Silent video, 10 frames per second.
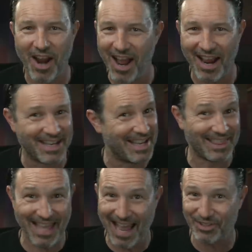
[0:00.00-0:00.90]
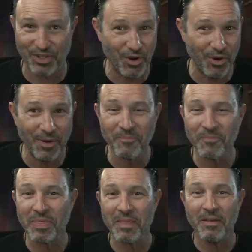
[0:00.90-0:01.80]
I get that too.
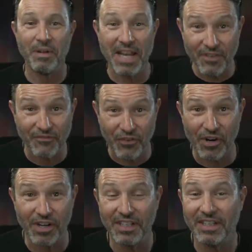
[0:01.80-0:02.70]
But even for